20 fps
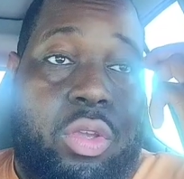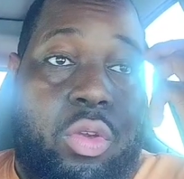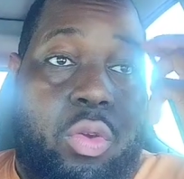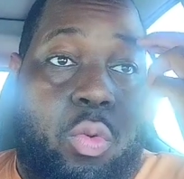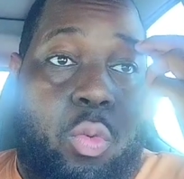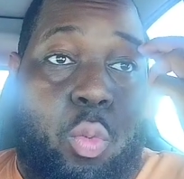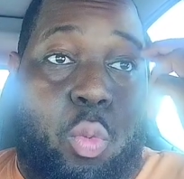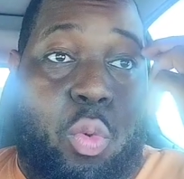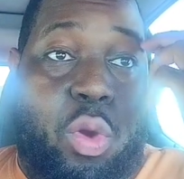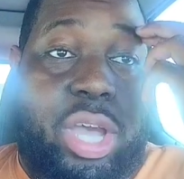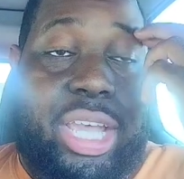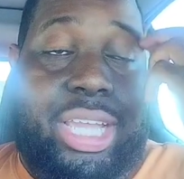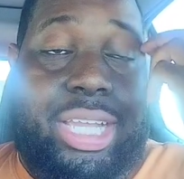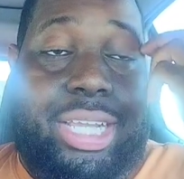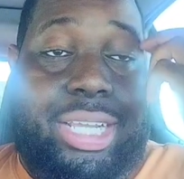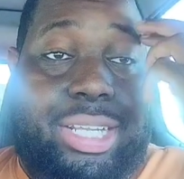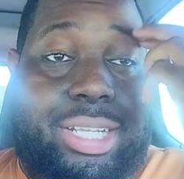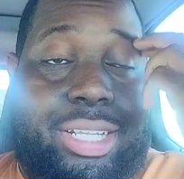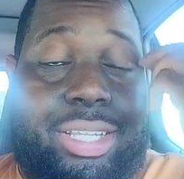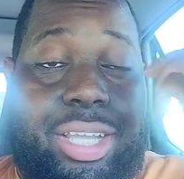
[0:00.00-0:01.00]

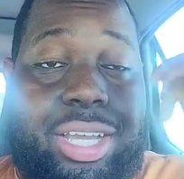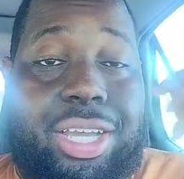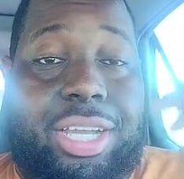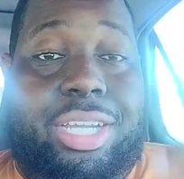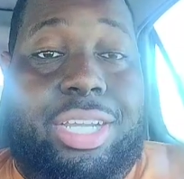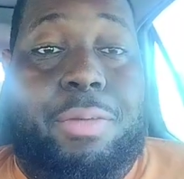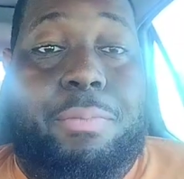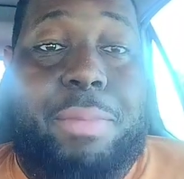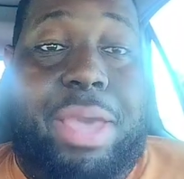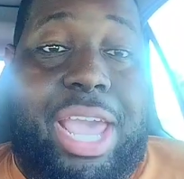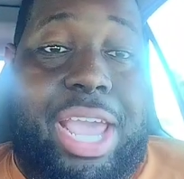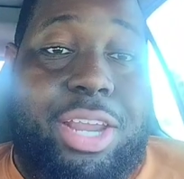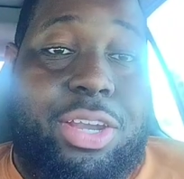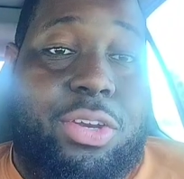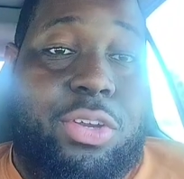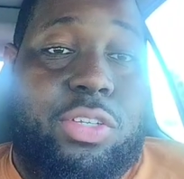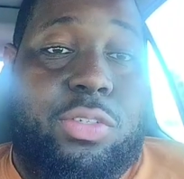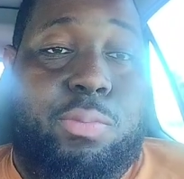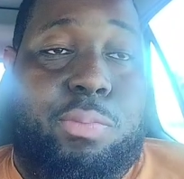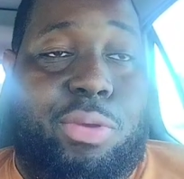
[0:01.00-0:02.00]
would the
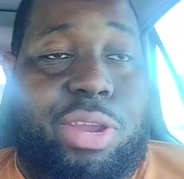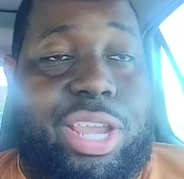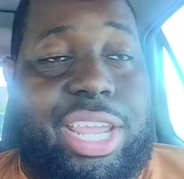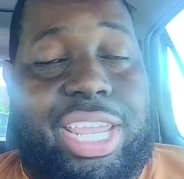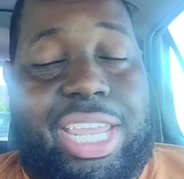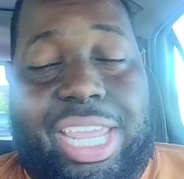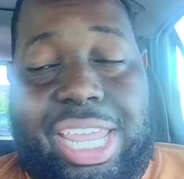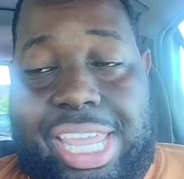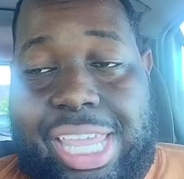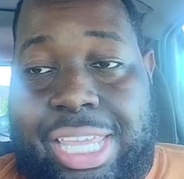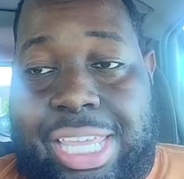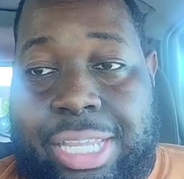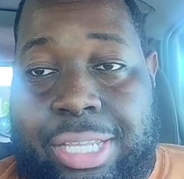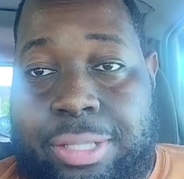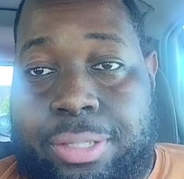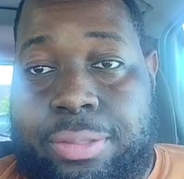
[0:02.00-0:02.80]
Commanders bring in